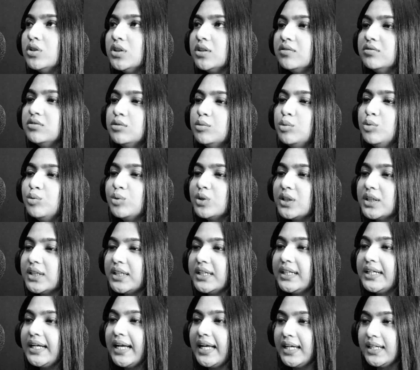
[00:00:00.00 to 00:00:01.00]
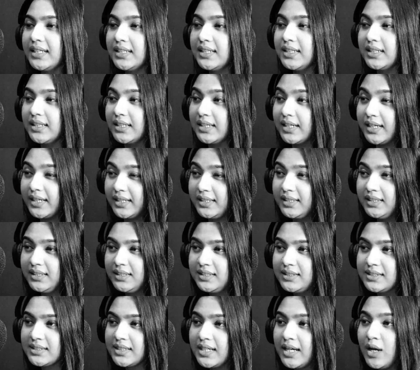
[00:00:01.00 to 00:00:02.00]
comfortable working at
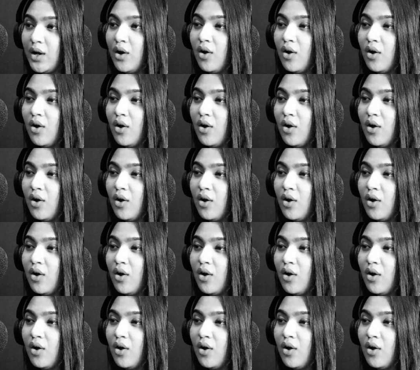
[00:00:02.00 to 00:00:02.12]
night.